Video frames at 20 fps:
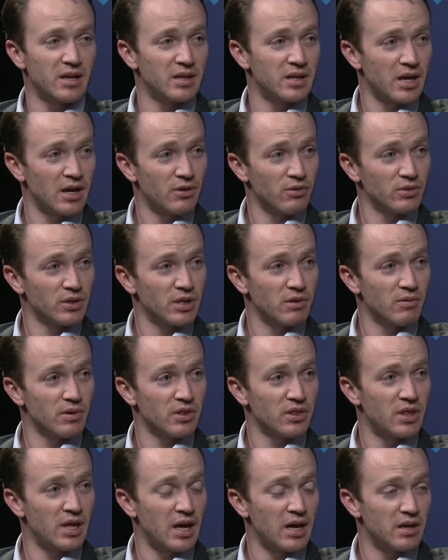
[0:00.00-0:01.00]
it, not only
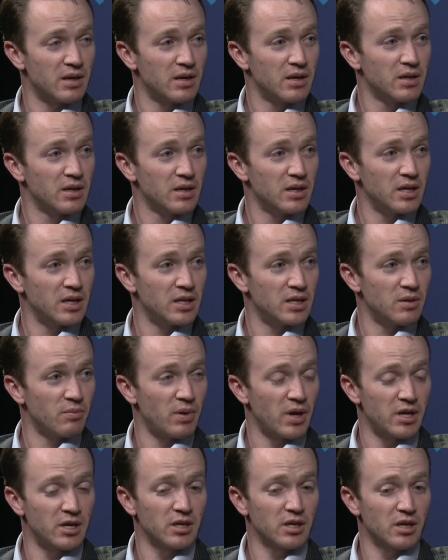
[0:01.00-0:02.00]
with that
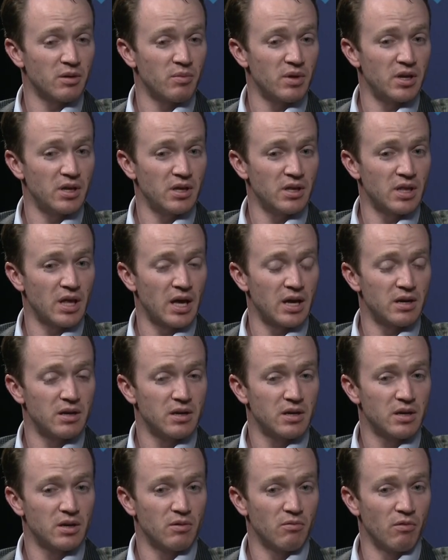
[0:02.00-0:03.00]
independent committee that
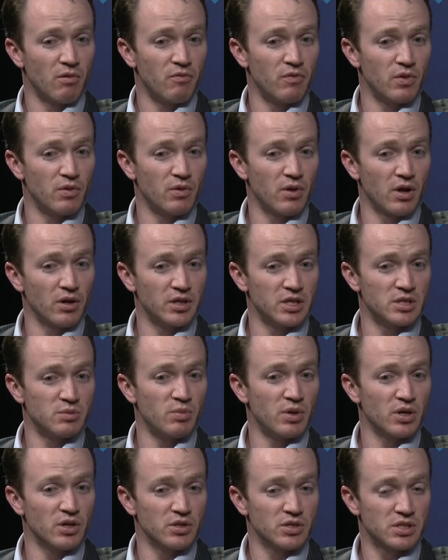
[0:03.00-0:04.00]
reviewed all these
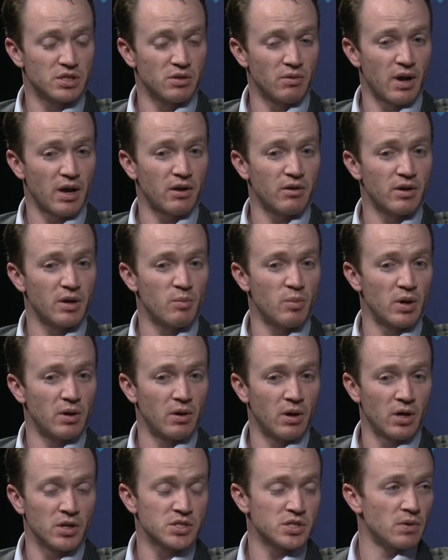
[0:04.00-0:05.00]
bills directly, but
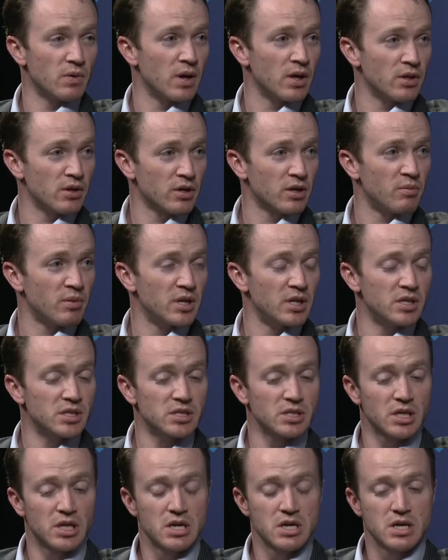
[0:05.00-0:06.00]
also other
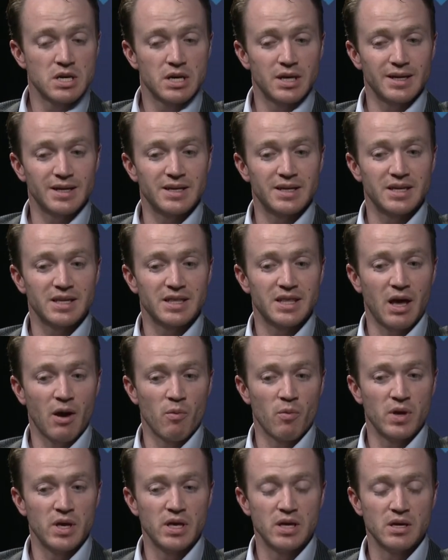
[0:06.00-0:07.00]
committees, Uh, that
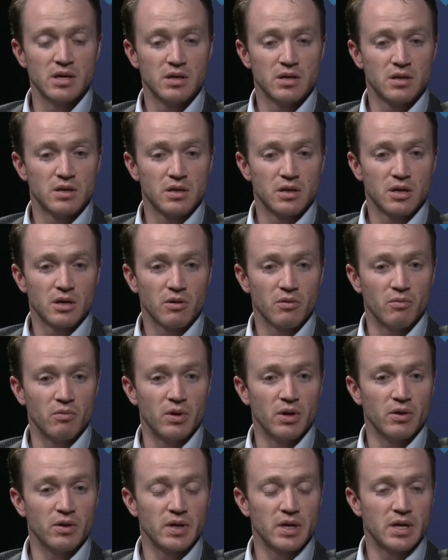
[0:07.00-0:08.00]
we
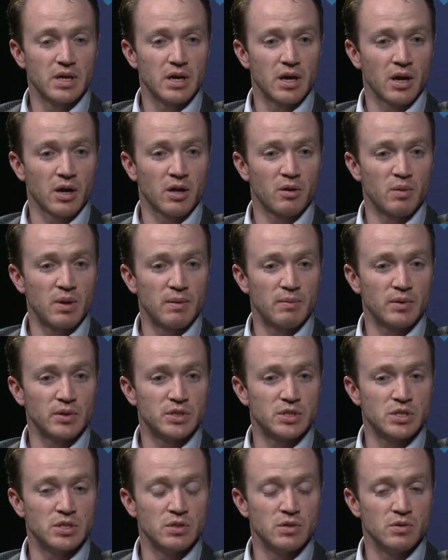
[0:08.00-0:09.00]
really are going to be able
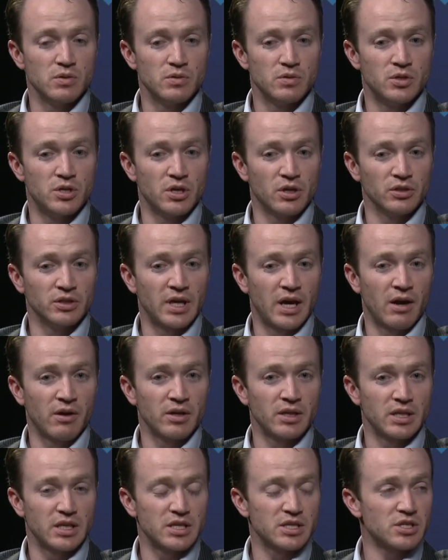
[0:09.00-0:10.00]
to drill down
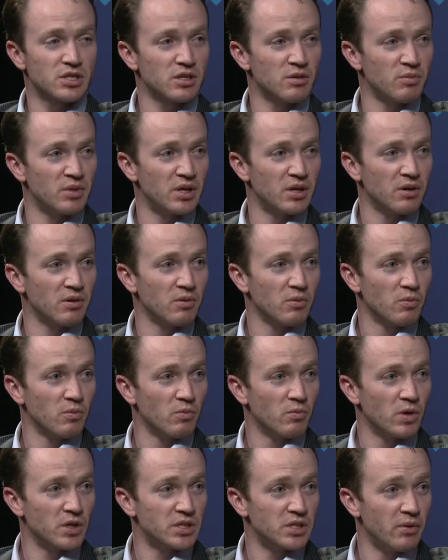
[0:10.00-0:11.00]
in the interim here.
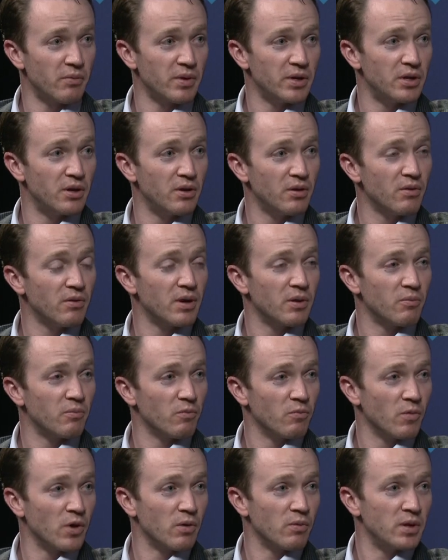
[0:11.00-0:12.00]
What did we do, and
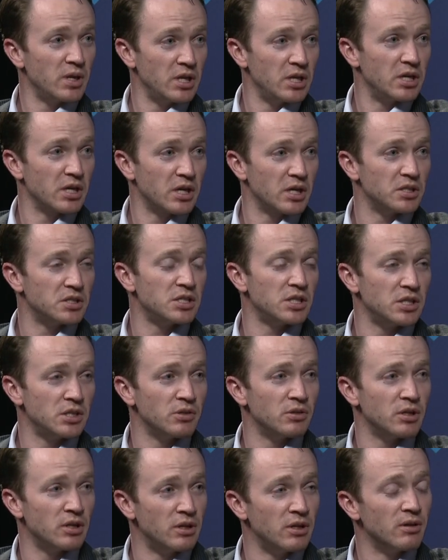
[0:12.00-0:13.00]
what do we need to
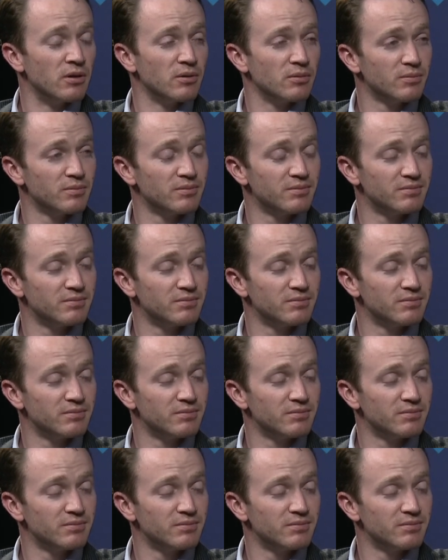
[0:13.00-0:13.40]
continue to do?